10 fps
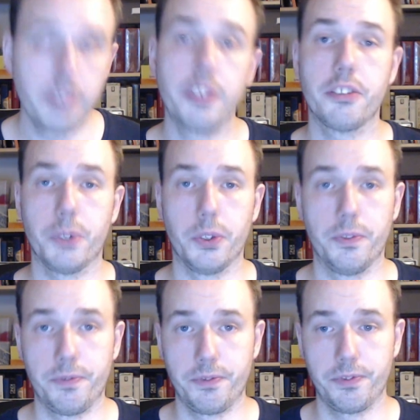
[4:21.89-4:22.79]
of all,
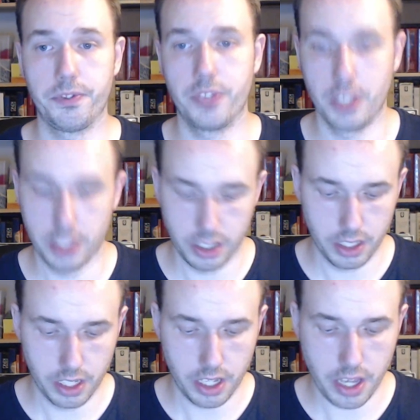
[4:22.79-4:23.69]

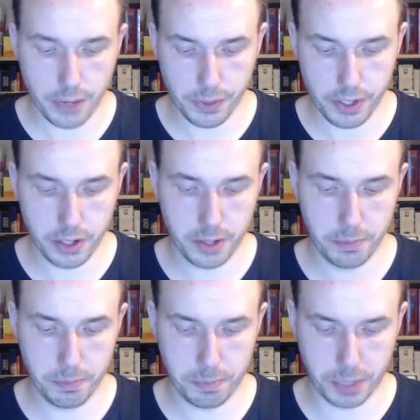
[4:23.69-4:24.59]
every
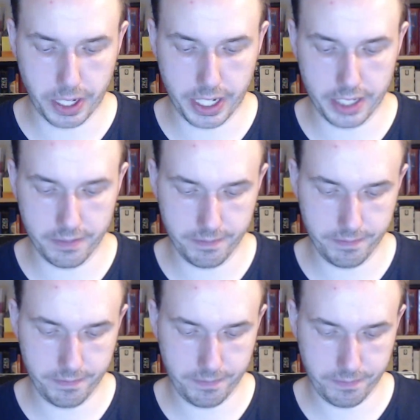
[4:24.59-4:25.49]
plane,
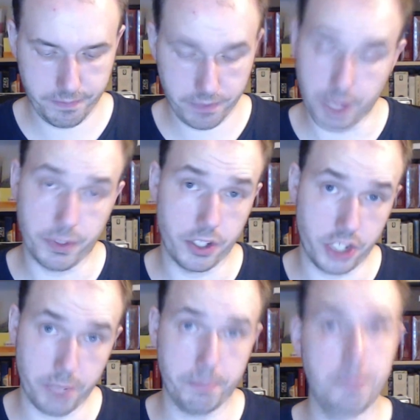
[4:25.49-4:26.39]
every
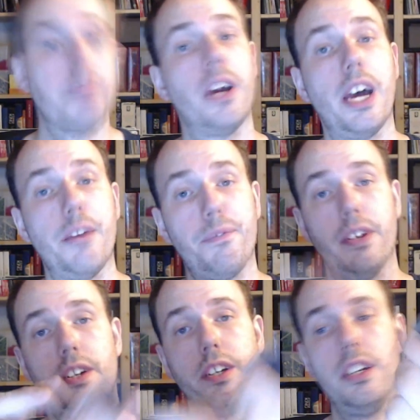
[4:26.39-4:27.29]
ship have
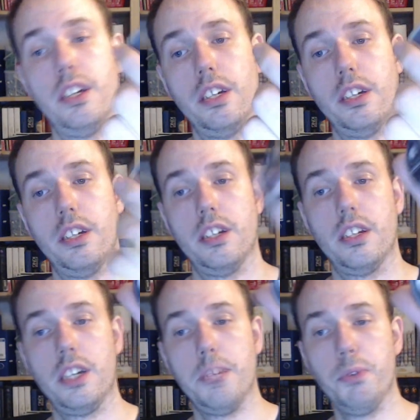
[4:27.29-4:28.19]

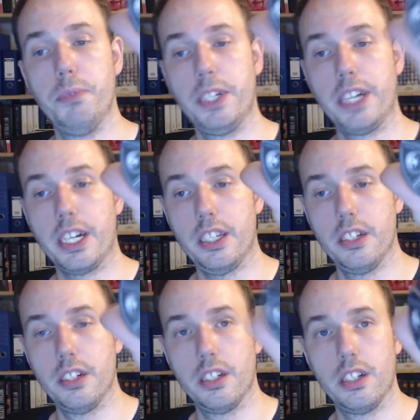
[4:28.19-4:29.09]
a movement dial.
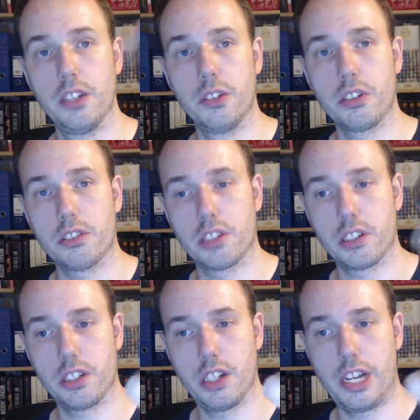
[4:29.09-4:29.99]
Looks
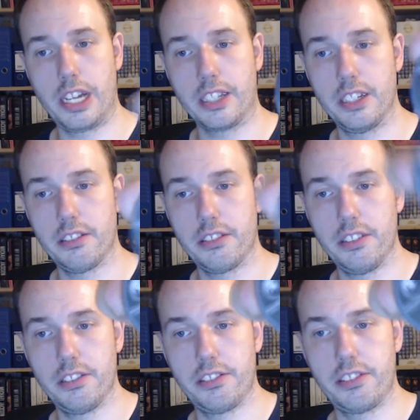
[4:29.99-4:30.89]
like this,
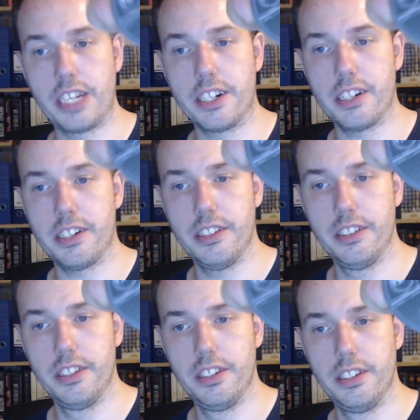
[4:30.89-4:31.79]
is standard.
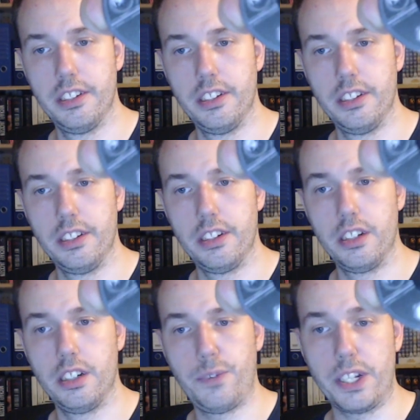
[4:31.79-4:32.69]

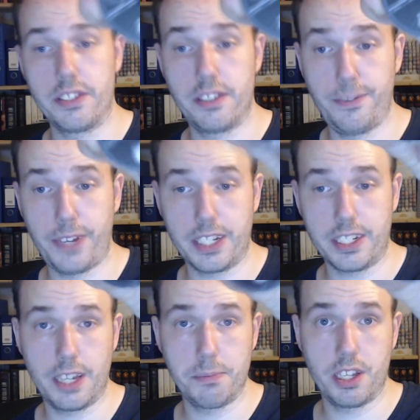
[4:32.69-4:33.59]
Fantasy Flight
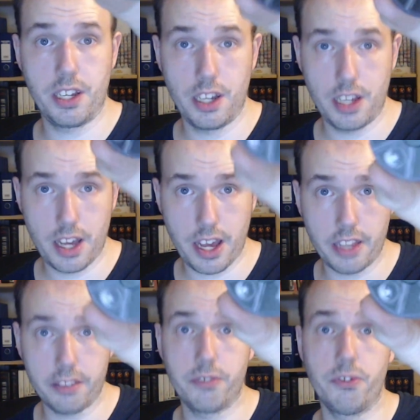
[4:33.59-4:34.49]
Games
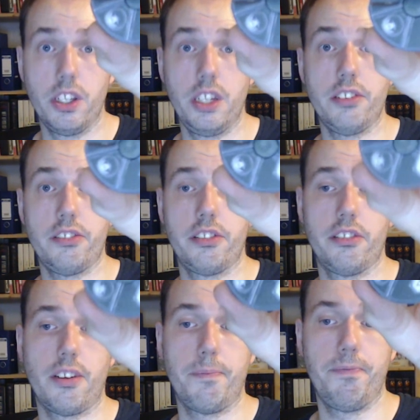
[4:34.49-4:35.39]
has released
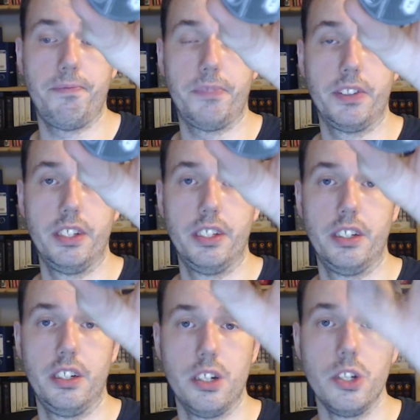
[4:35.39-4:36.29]
some
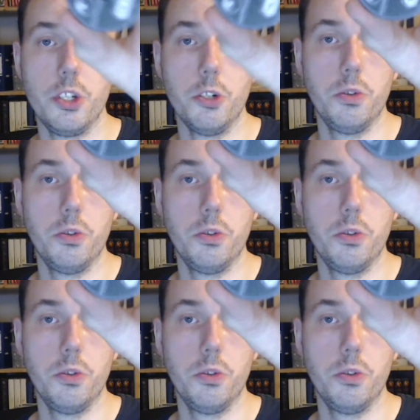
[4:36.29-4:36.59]
newly